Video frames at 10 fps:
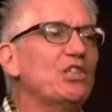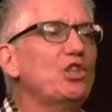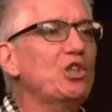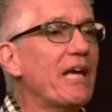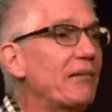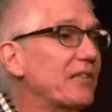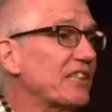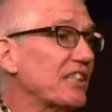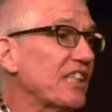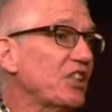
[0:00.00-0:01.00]

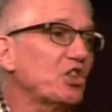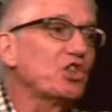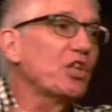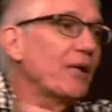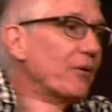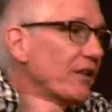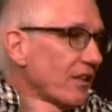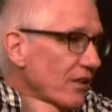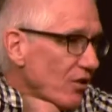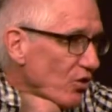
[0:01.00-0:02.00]
generously
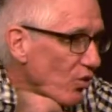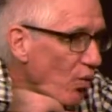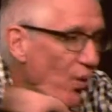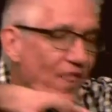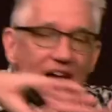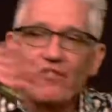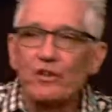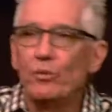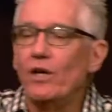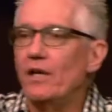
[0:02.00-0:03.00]
sharing with
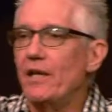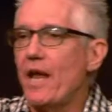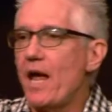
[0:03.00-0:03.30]
everyone